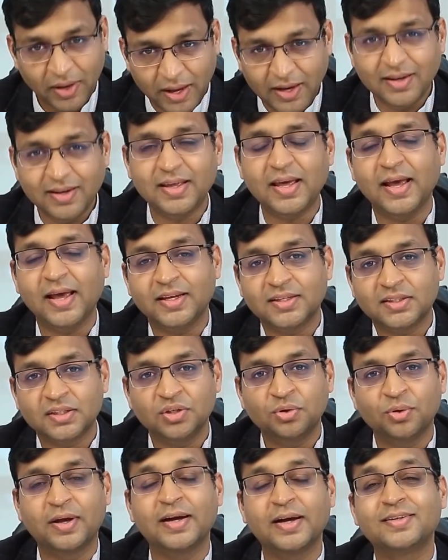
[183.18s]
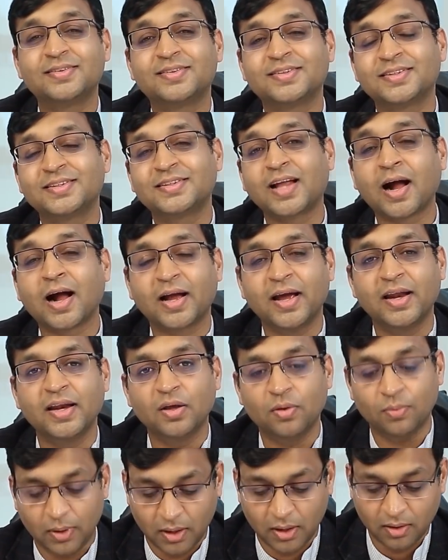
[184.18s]
In case you get stuck
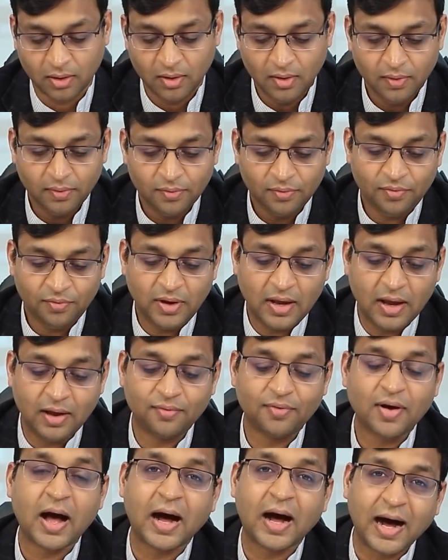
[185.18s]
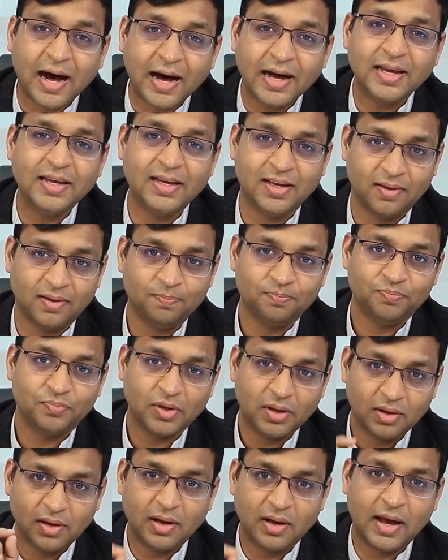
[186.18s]
anywhere, we have I
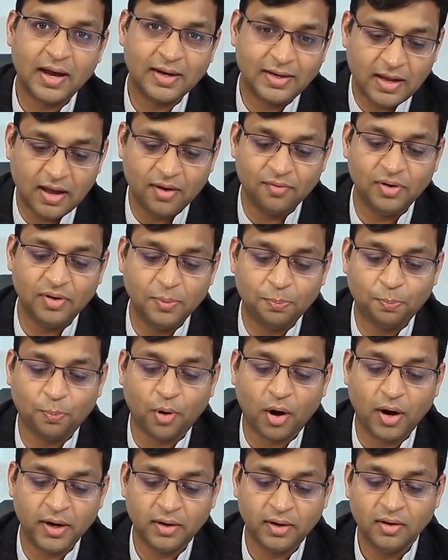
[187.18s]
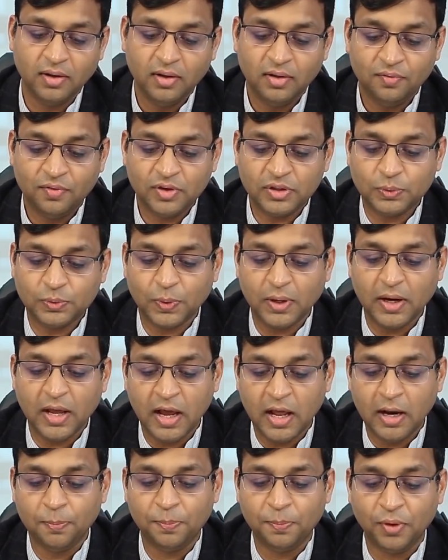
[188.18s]
at every point which will
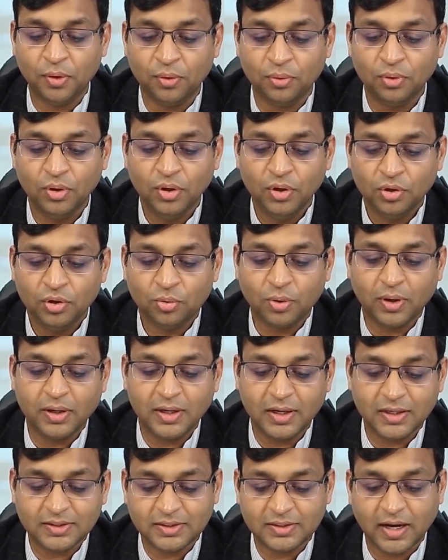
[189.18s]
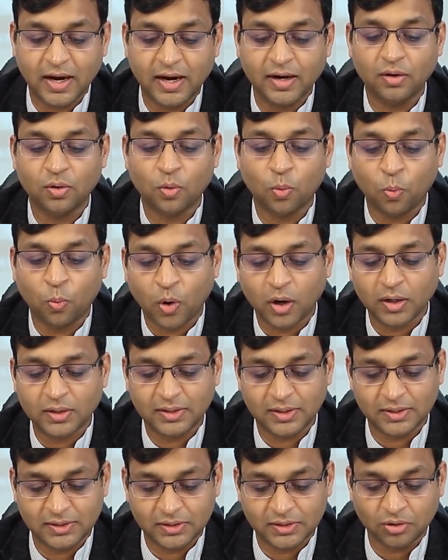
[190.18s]
help you to understand what
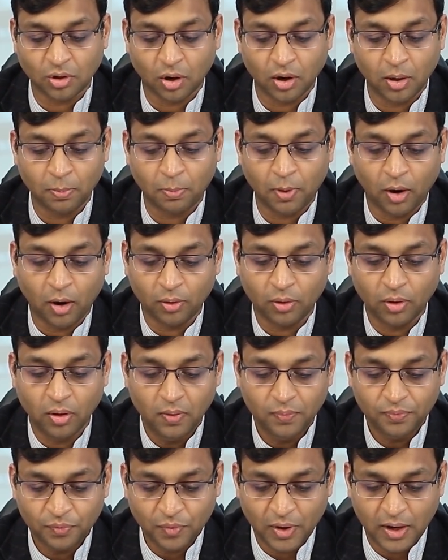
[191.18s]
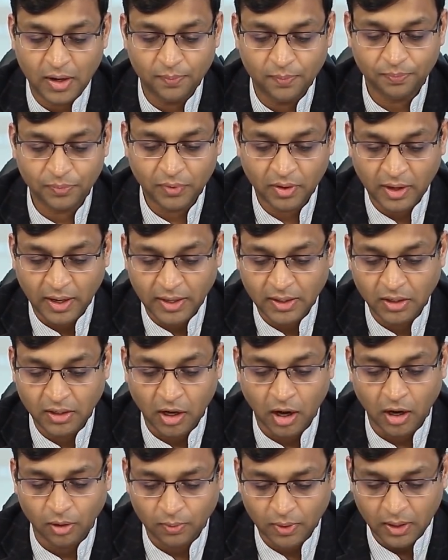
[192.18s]
this is all about. Well, right
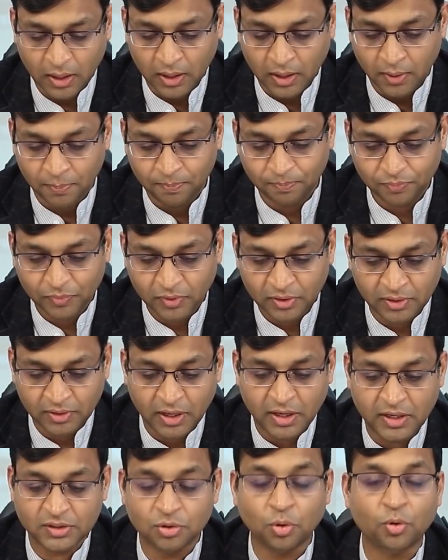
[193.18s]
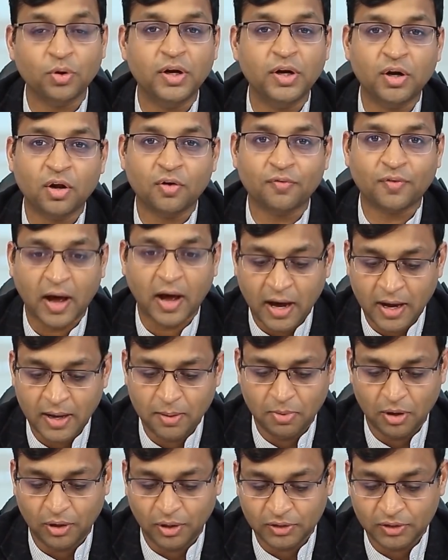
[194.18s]
now, there is no need of I
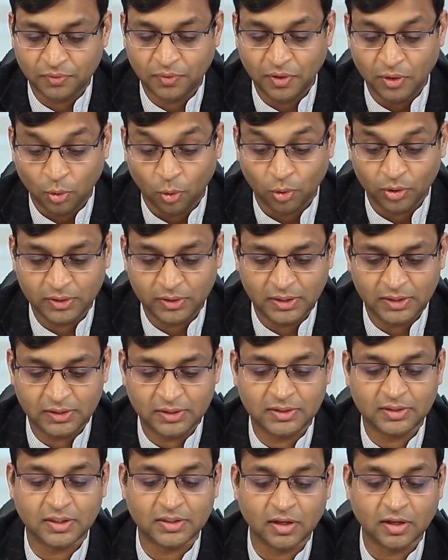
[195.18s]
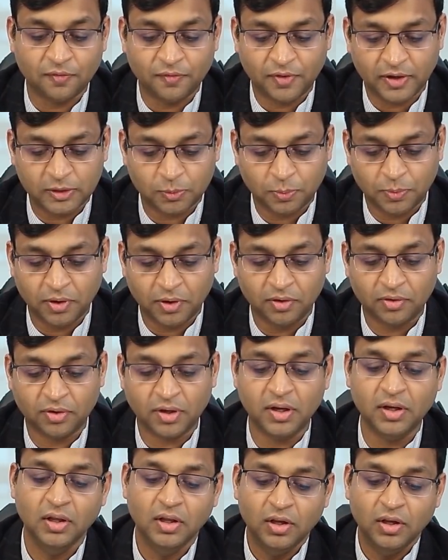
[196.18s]
because we know these are
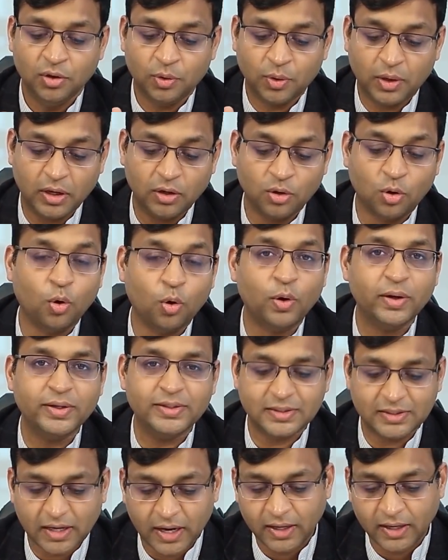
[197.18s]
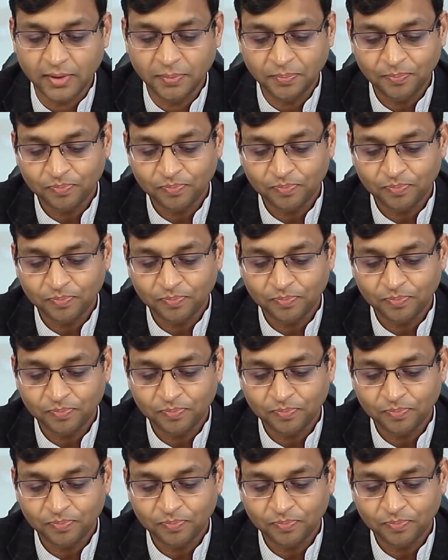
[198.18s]
self-explanatory. You can go inside,